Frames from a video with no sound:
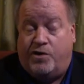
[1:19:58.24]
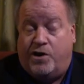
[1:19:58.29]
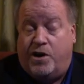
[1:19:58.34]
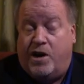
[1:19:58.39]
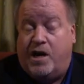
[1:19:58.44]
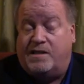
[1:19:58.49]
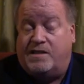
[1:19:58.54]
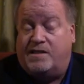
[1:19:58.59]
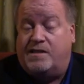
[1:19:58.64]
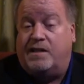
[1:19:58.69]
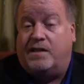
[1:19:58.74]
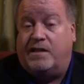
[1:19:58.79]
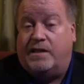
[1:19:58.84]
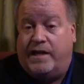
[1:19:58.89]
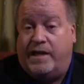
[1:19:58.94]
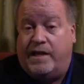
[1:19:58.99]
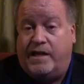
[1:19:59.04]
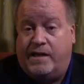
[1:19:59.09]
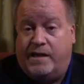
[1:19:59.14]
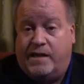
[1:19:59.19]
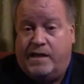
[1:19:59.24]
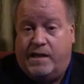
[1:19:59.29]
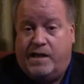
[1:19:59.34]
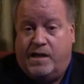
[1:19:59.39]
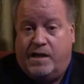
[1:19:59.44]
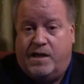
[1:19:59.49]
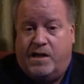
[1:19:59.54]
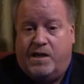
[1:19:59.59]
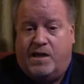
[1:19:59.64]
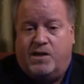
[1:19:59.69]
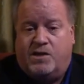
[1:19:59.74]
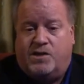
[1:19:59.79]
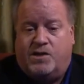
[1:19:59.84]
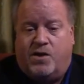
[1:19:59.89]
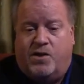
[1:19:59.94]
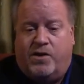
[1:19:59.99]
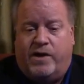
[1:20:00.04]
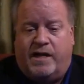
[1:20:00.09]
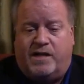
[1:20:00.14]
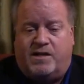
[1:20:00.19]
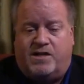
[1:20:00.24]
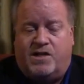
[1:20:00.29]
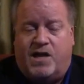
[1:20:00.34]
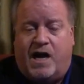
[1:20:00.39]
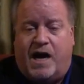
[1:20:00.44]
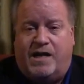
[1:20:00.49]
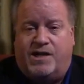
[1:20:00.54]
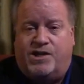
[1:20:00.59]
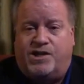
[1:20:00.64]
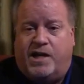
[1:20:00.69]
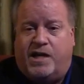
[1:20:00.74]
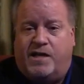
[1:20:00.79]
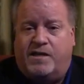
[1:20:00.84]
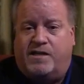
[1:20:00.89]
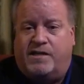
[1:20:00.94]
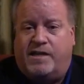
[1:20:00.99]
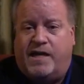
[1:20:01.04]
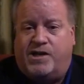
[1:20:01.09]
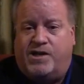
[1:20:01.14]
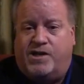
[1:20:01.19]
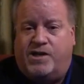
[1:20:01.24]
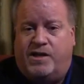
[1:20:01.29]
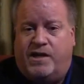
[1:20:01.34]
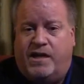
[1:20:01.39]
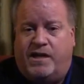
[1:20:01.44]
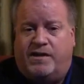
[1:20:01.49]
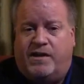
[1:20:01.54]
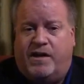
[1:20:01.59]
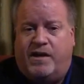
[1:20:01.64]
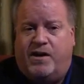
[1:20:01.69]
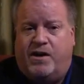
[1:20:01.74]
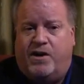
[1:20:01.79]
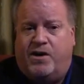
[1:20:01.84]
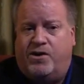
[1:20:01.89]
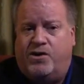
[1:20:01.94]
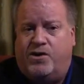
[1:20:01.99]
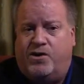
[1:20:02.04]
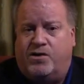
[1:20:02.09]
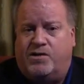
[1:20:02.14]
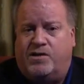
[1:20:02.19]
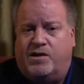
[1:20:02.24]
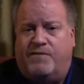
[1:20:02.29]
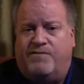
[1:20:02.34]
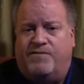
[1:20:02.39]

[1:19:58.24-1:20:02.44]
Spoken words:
hostility. So it's not just that they're sort